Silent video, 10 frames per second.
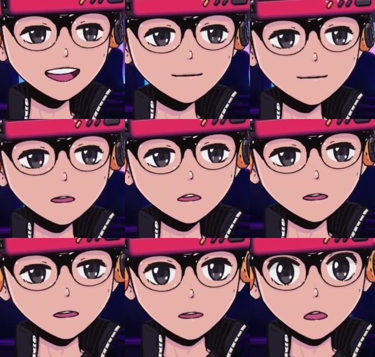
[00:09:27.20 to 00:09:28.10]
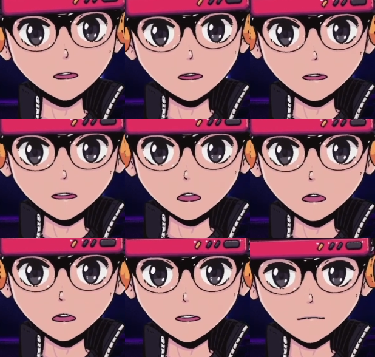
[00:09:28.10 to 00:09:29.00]
love to welcome you to your new
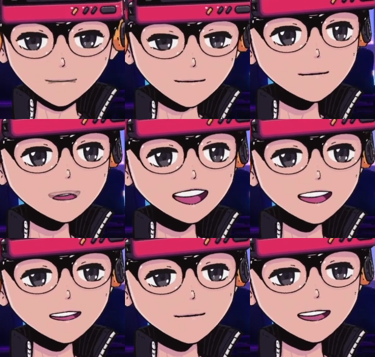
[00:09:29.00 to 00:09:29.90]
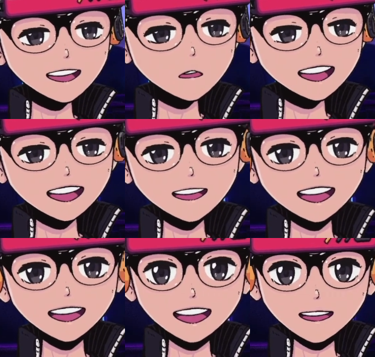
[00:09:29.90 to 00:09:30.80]
home. If you liked the video, hit
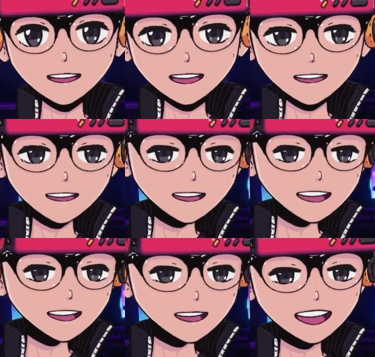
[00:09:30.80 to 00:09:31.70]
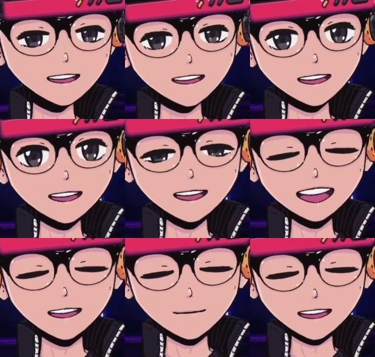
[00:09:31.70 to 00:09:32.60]
that like button. If you didn't
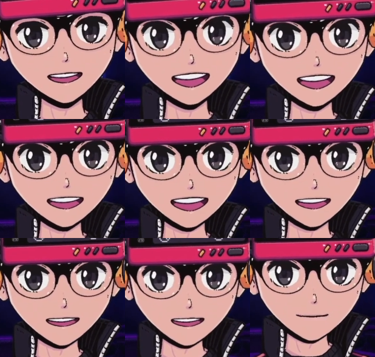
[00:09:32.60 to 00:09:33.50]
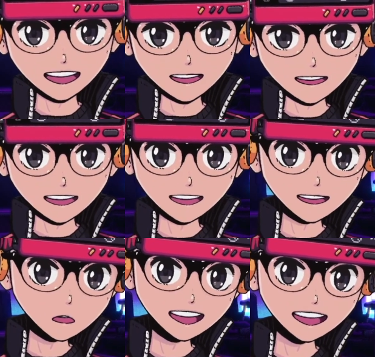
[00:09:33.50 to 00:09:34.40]
like the video, hit that dislike button
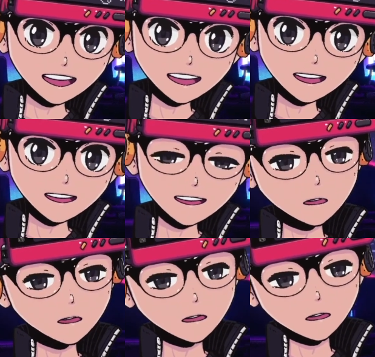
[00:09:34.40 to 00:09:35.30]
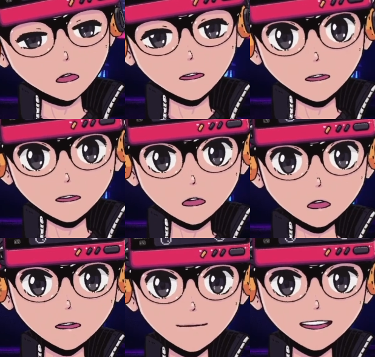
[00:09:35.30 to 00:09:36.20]
twice. Subscribe if you
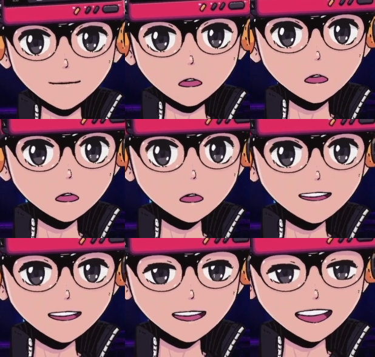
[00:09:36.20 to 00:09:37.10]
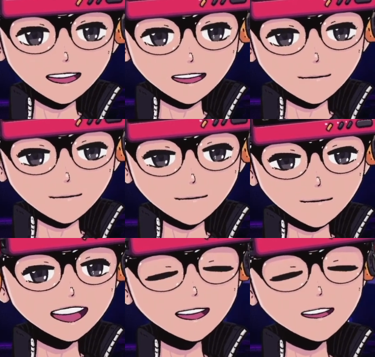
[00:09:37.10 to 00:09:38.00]
want to see more content like this.
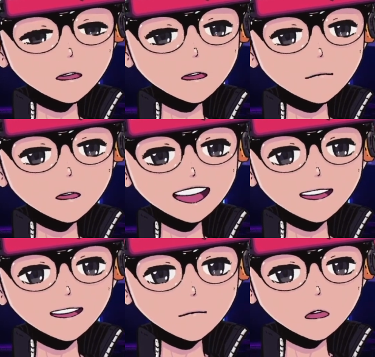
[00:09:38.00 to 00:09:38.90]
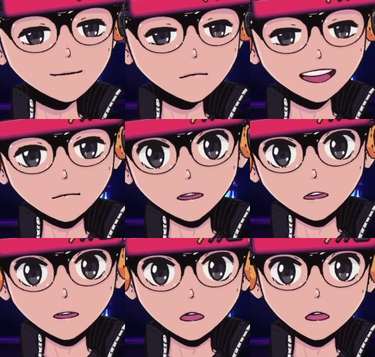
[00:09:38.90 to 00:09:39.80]
Hit the notification bell to make sure you
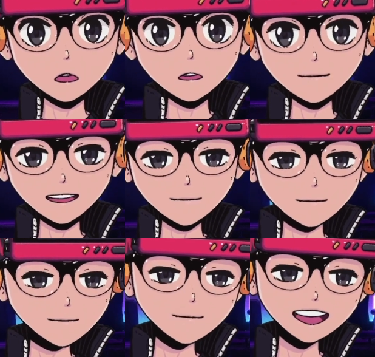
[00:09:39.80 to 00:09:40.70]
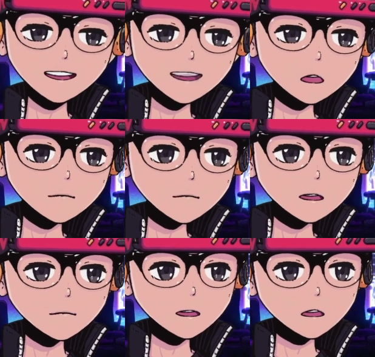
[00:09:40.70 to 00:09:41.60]
get my content. If you have
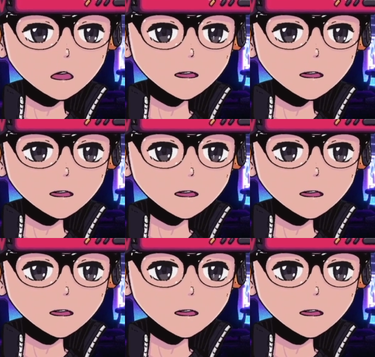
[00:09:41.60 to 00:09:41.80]
questions about the